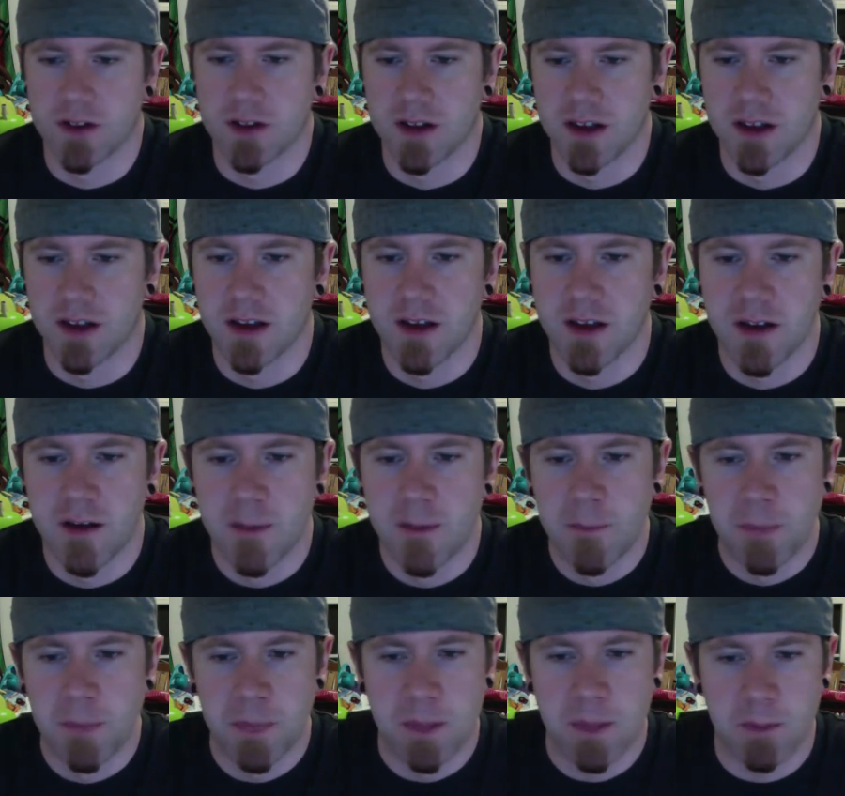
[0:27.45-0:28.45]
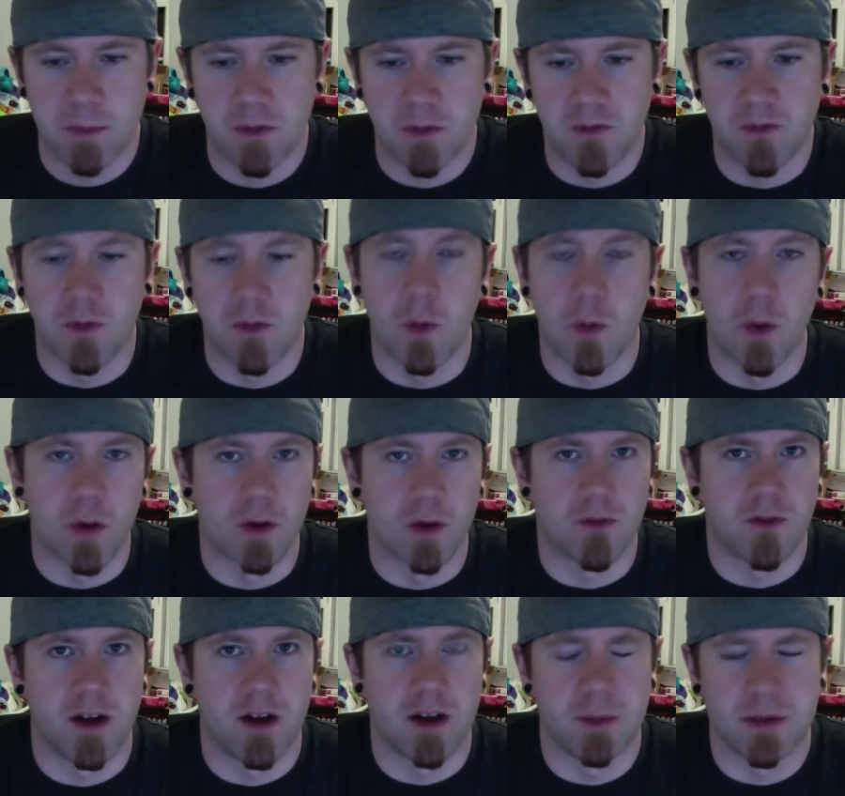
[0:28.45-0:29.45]
Like, before
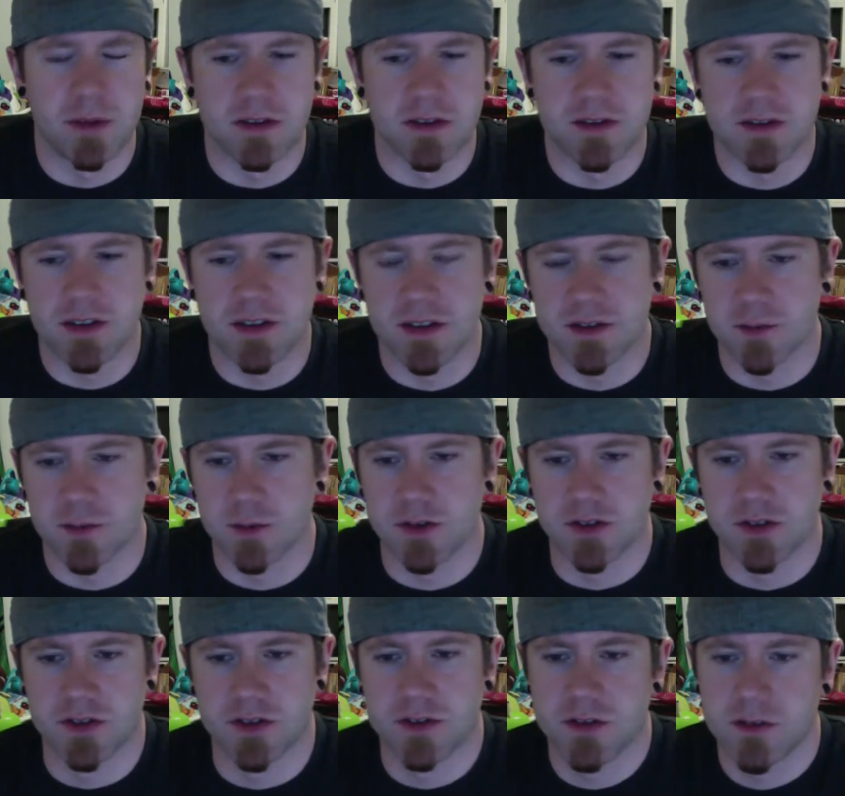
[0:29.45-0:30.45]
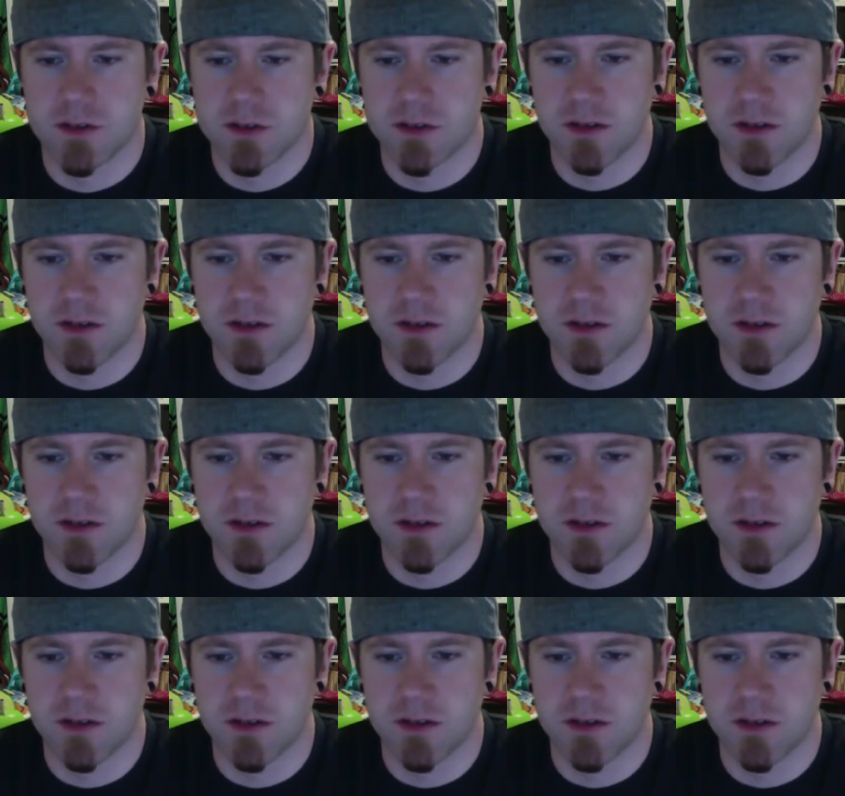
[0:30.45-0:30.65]
fragments, things were just